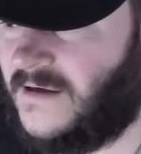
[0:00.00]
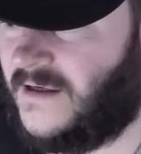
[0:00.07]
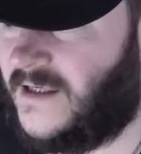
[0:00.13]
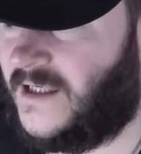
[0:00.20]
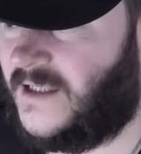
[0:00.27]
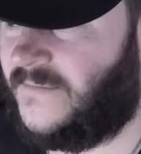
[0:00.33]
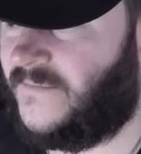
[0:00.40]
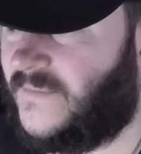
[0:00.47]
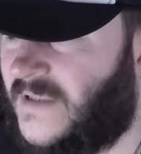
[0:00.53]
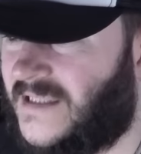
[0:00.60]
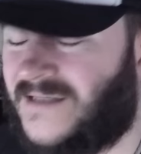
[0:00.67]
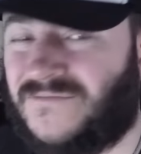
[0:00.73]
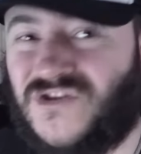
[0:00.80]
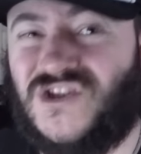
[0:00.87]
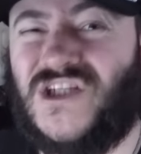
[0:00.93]
Um, and
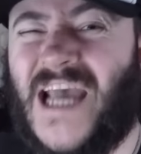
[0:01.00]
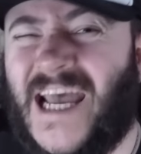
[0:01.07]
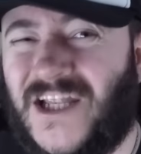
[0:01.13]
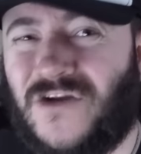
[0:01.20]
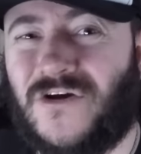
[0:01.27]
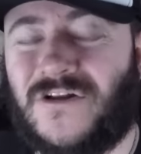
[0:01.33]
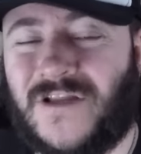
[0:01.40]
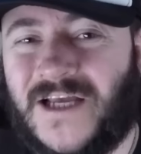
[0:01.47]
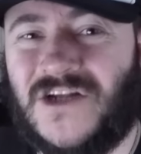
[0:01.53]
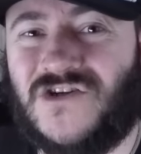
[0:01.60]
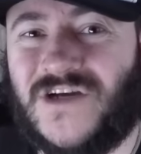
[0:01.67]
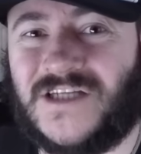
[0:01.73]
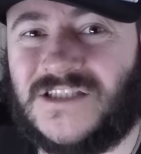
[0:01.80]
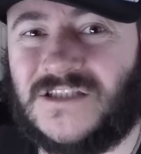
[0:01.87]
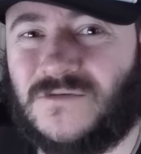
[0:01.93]
I'm genuinely
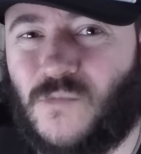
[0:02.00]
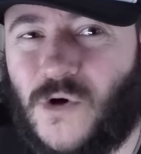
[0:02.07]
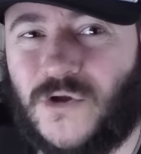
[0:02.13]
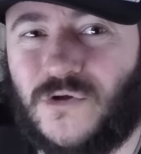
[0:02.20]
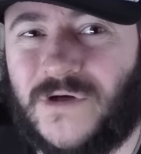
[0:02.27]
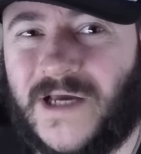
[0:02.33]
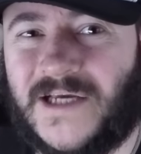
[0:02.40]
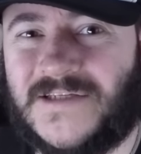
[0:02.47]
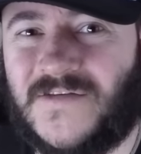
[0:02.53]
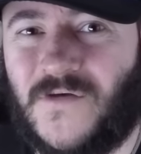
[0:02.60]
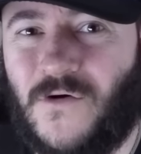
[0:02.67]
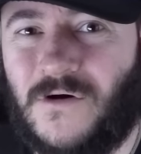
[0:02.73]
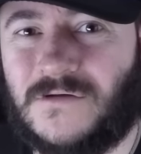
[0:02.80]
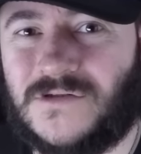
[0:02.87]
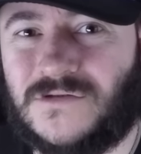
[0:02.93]
interested in what you guys
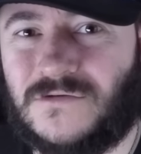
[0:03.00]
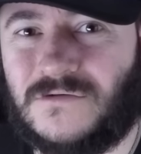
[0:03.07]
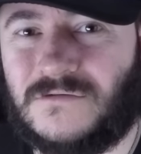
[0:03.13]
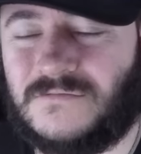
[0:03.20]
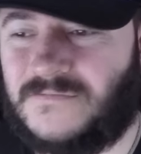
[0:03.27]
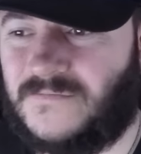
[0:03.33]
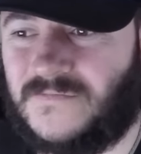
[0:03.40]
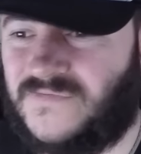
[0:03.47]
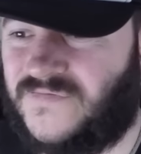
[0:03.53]
thought. So